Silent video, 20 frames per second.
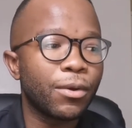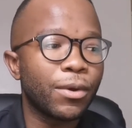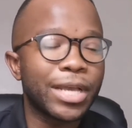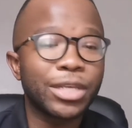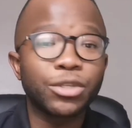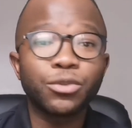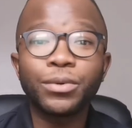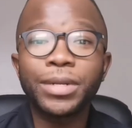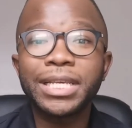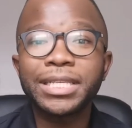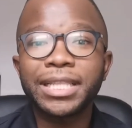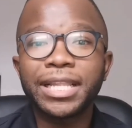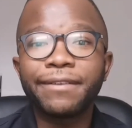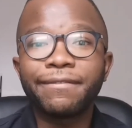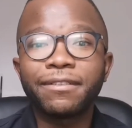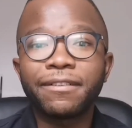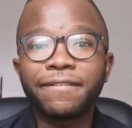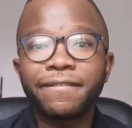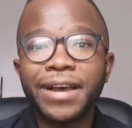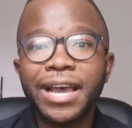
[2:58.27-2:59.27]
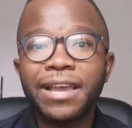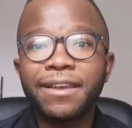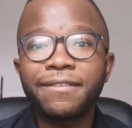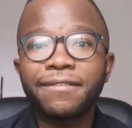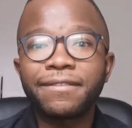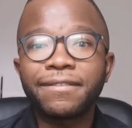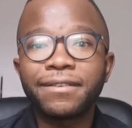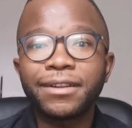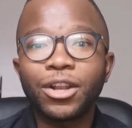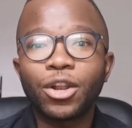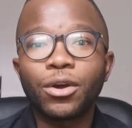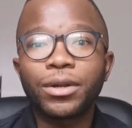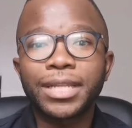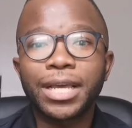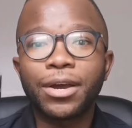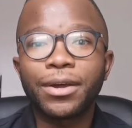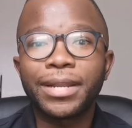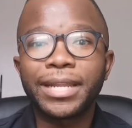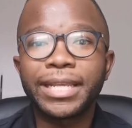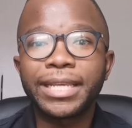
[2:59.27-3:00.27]
As soon as level 5
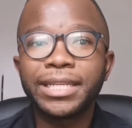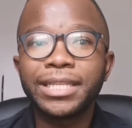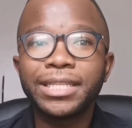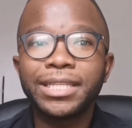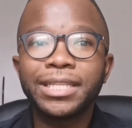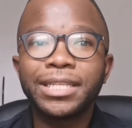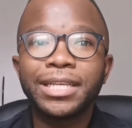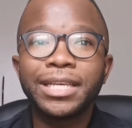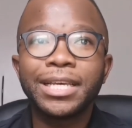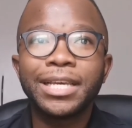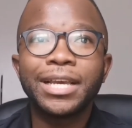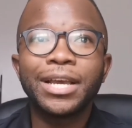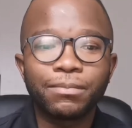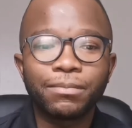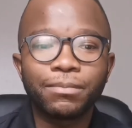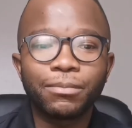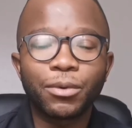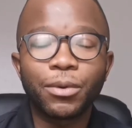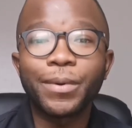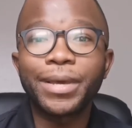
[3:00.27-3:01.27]
lockdown hit, we